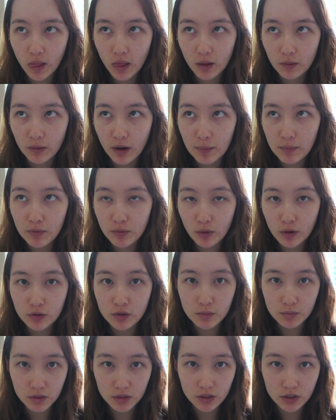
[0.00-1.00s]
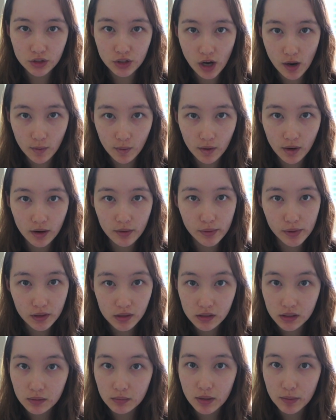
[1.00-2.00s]
right before I jumped in the shower, I
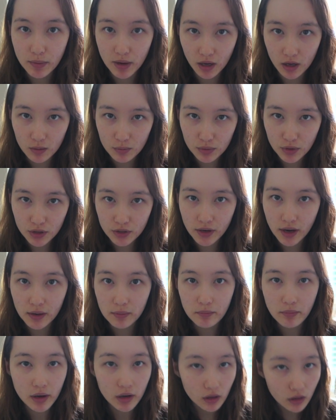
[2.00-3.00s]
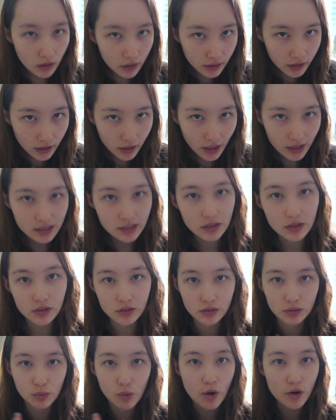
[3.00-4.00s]
realized that my makeup brush had metal on it as I
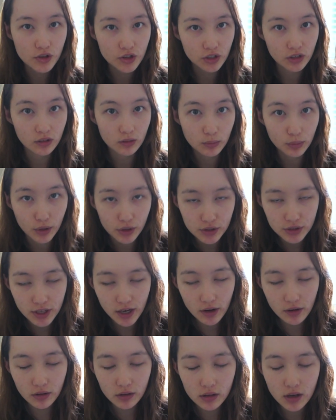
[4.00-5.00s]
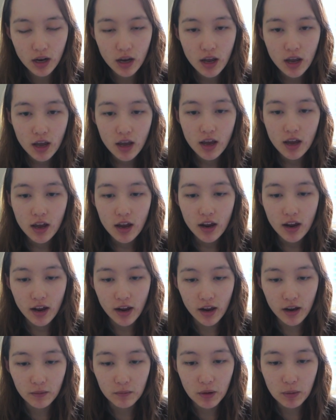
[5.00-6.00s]
was washing the brush out.
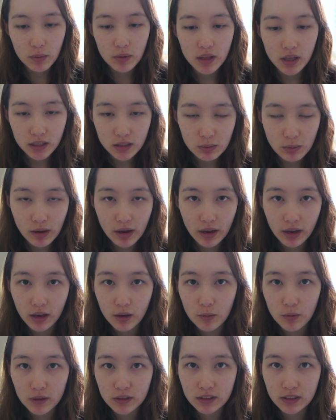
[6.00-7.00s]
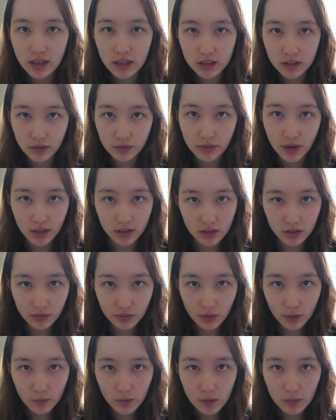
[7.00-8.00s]
And maybe that's why it wasn't as effective
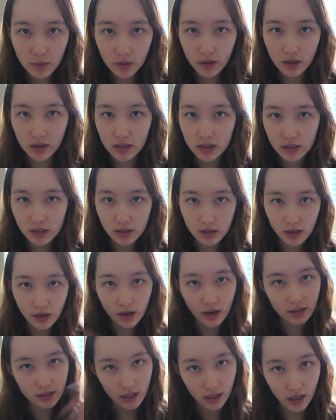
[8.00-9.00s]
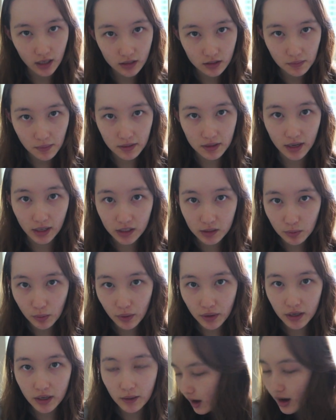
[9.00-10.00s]
for me, because as I get into my next
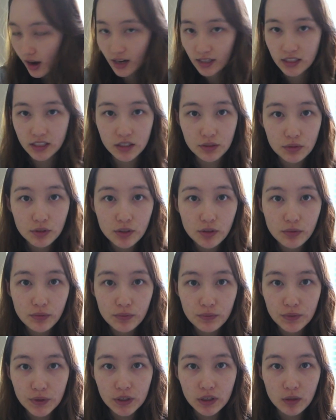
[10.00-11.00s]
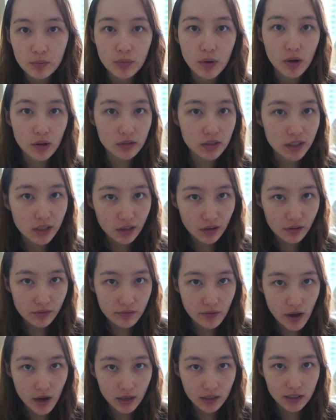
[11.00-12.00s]
point, I didn't really feel a pulsating
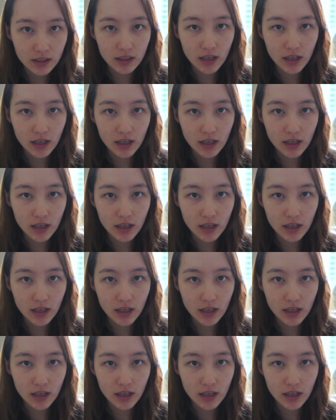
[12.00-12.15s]
effect.